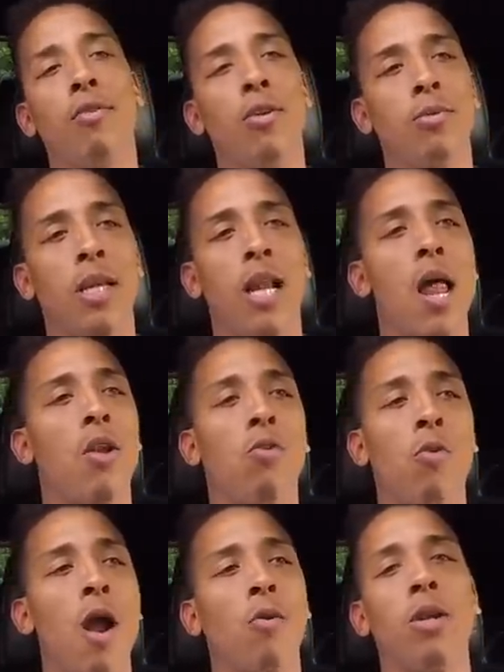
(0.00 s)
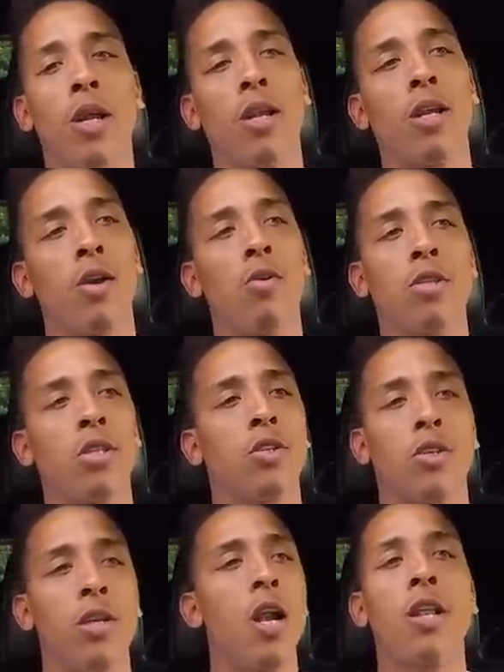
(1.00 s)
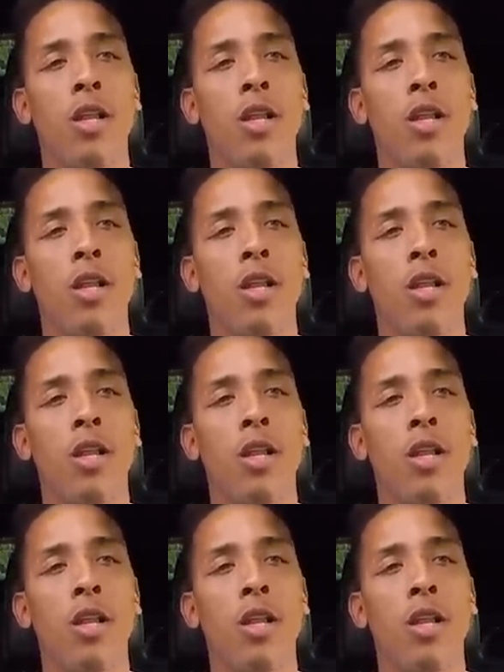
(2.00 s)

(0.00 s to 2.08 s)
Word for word: You know what I'm saying? I don't rock with none of the coaches or none